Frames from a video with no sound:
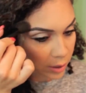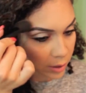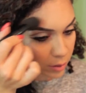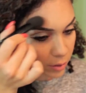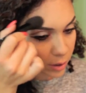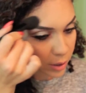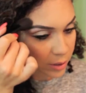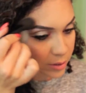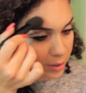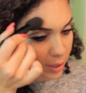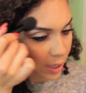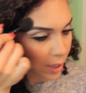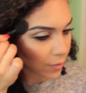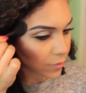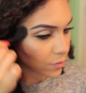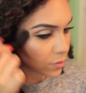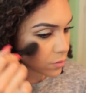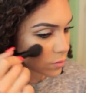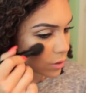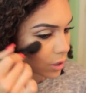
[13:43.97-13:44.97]
Or I guess
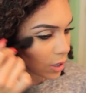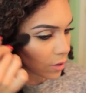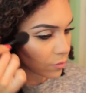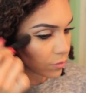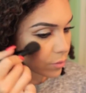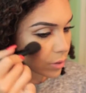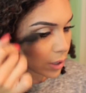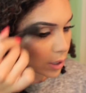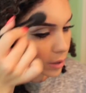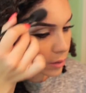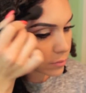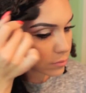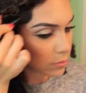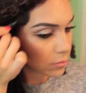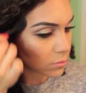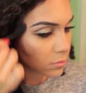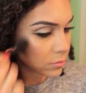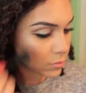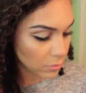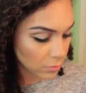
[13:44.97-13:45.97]
halfway,
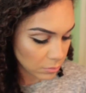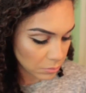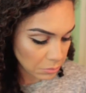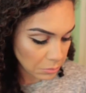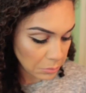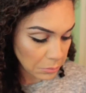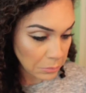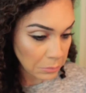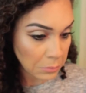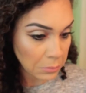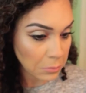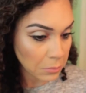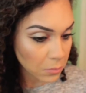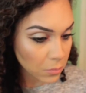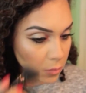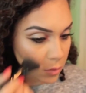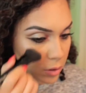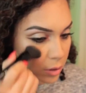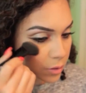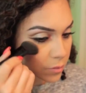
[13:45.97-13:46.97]

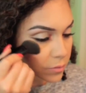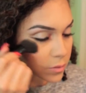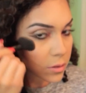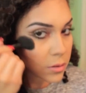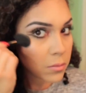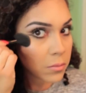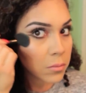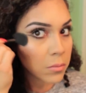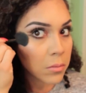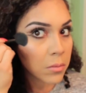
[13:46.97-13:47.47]
whatever.